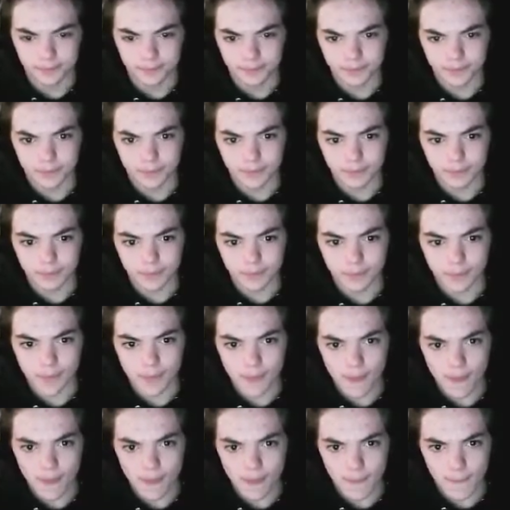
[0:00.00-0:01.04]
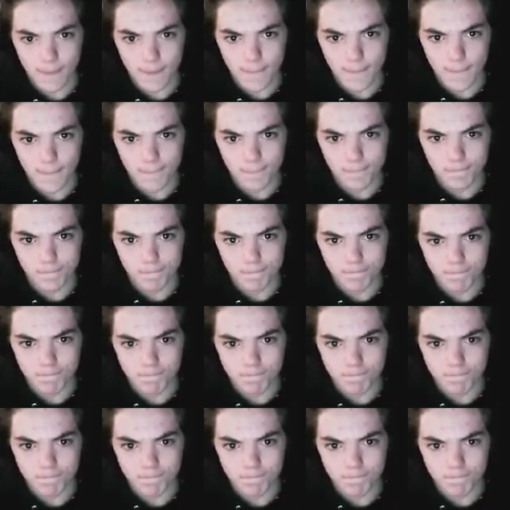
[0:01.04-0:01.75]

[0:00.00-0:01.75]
Nothing is said.